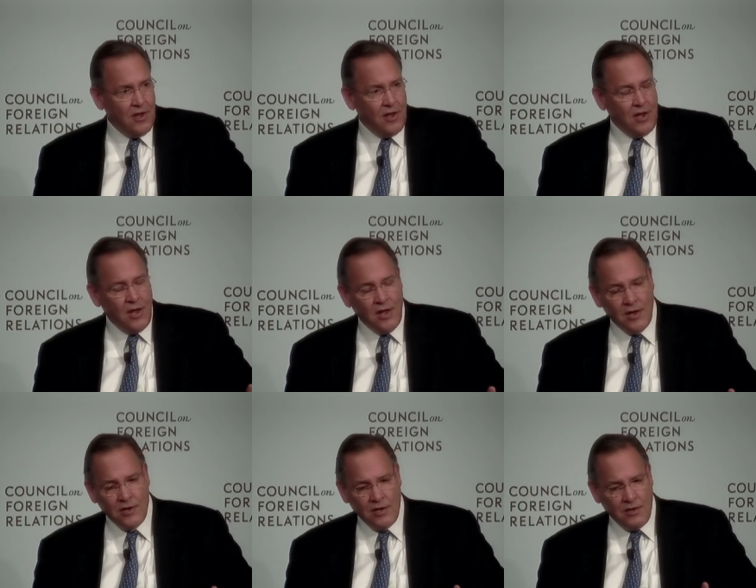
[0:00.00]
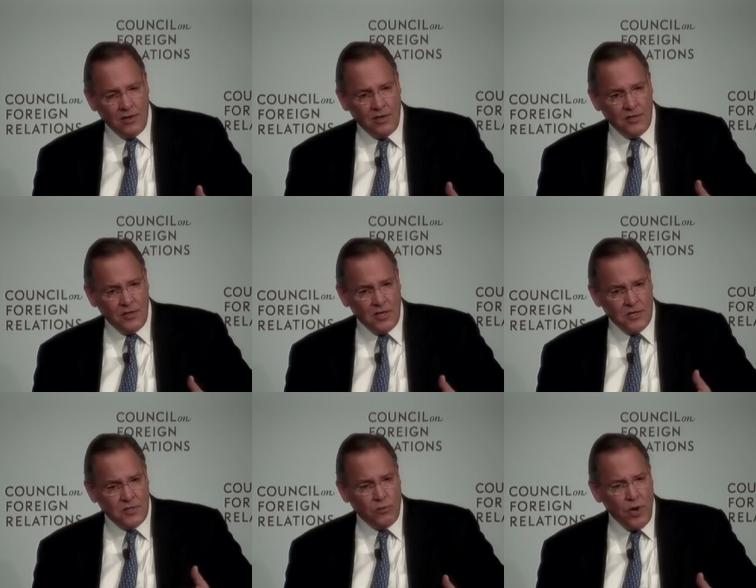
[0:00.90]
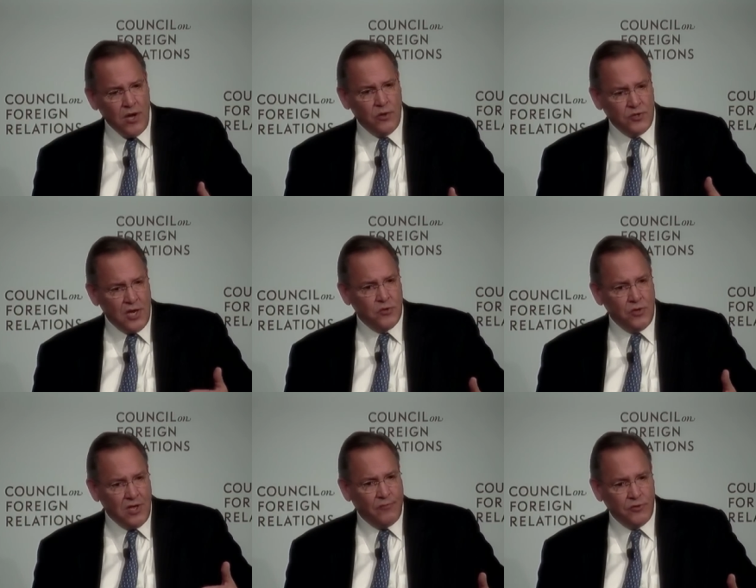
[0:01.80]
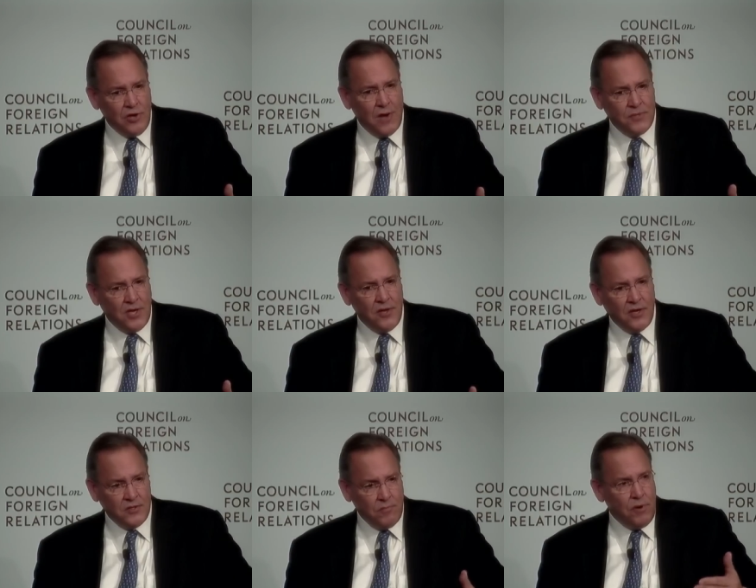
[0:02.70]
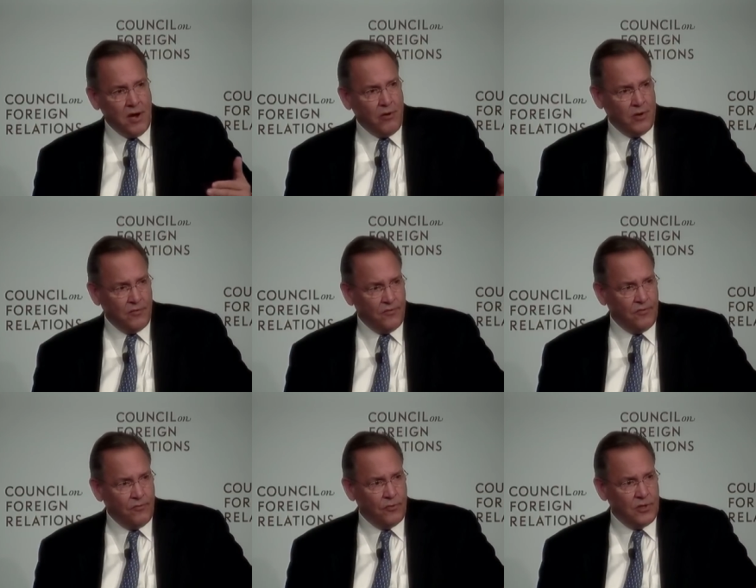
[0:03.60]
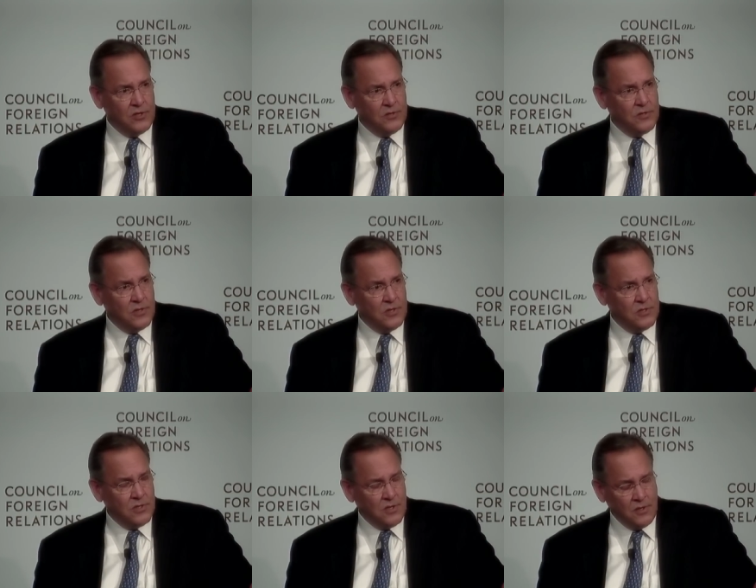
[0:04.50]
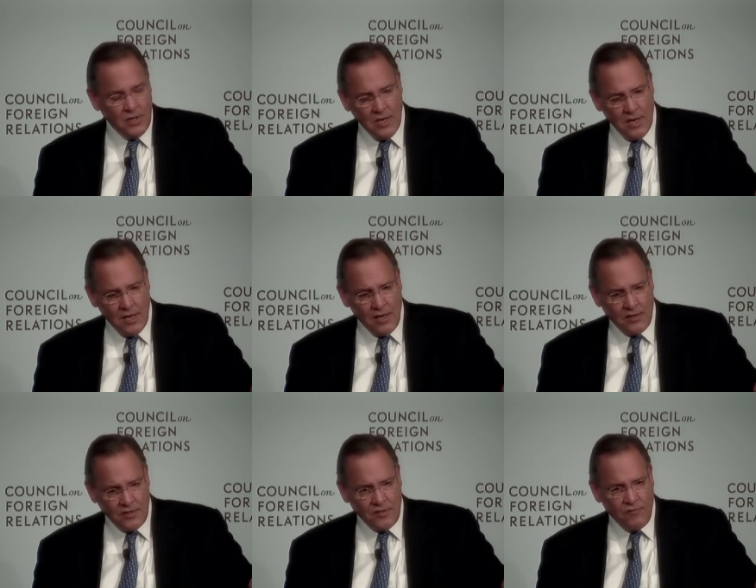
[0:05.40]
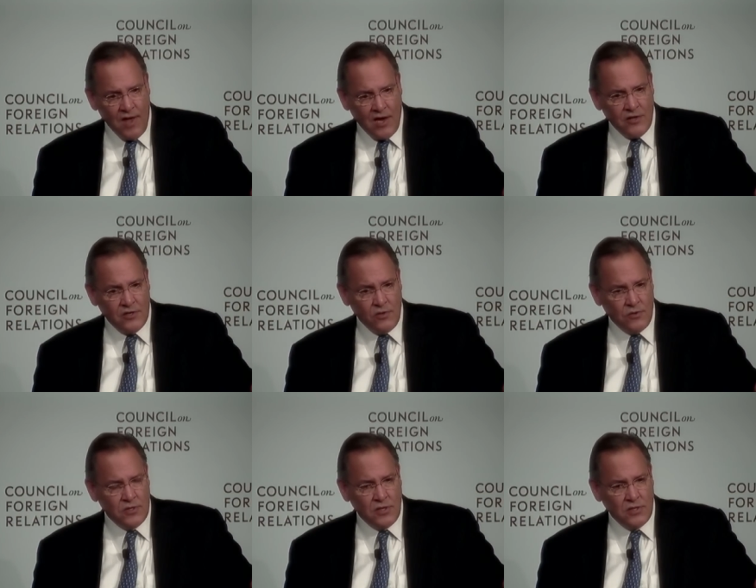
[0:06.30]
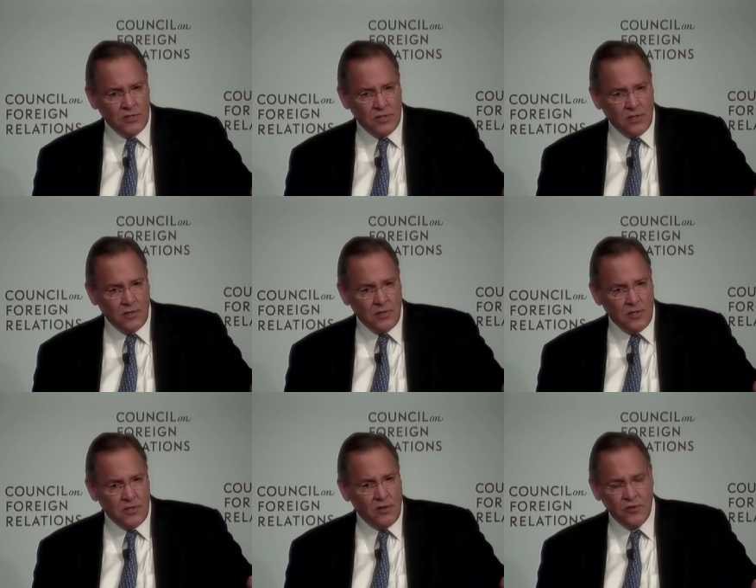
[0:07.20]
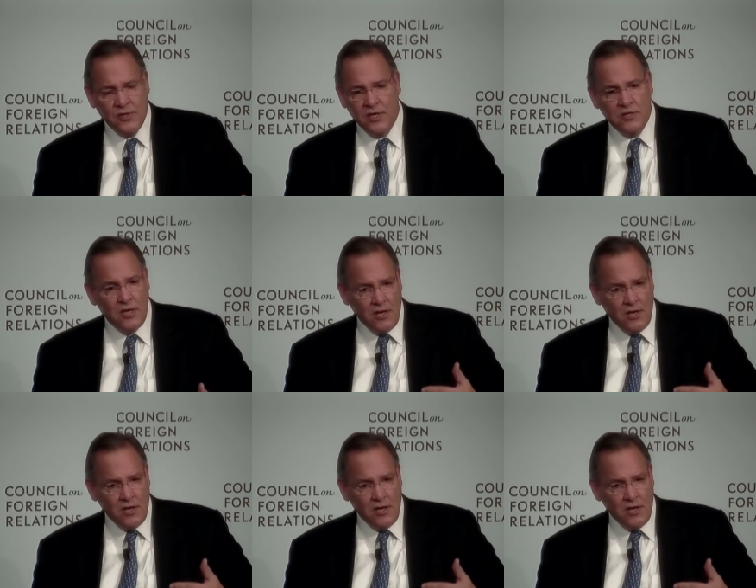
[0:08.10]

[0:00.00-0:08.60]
And it, it, it is creating those entry-level jobs that I think is imperative for these, these uh, uh, disadvantaged students in these, uh, these inner cities.